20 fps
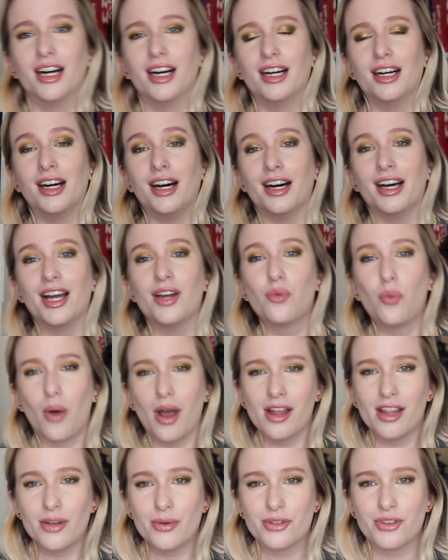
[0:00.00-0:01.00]
And
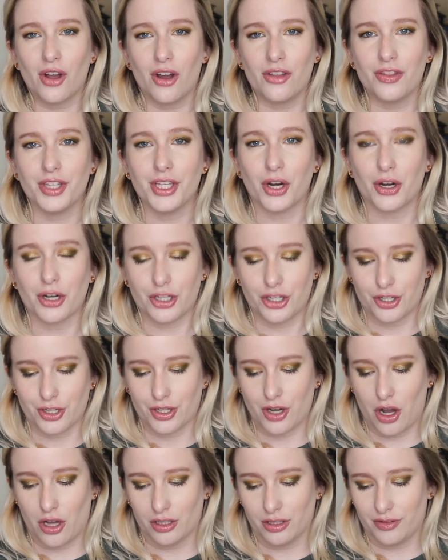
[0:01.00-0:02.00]
while I was on the Archer
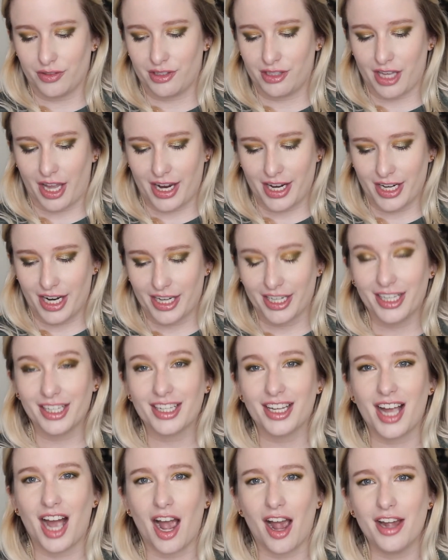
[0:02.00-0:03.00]
and Olive site, I
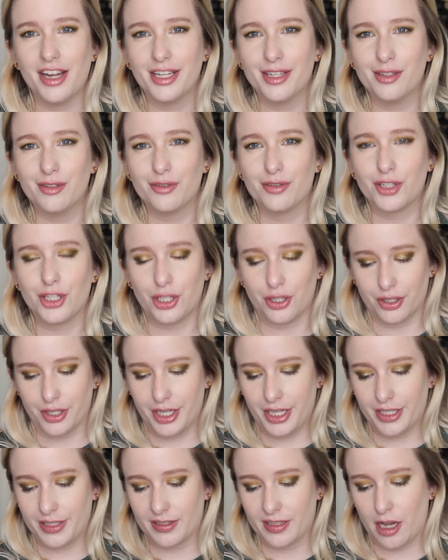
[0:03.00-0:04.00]
got kind of
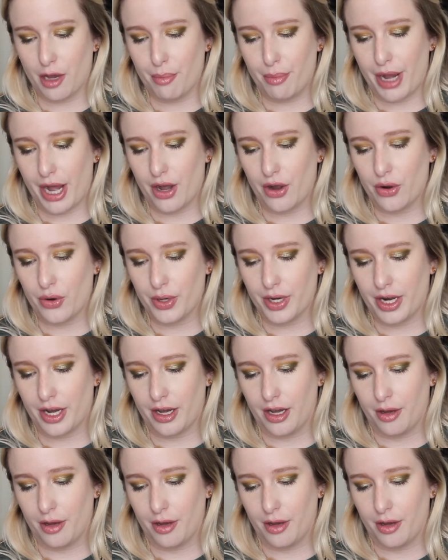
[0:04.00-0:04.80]
curious about